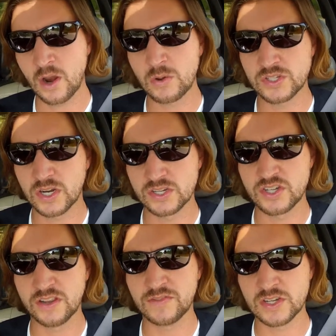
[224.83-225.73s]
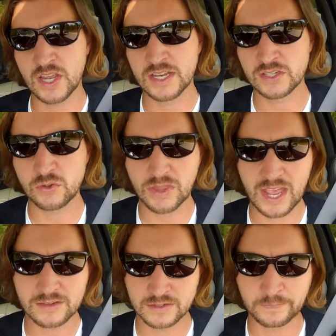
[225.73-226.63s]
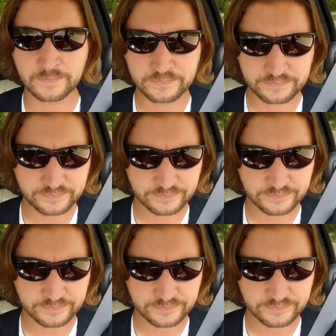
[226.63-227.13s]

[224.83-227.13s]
always tried to shift it at 2,000.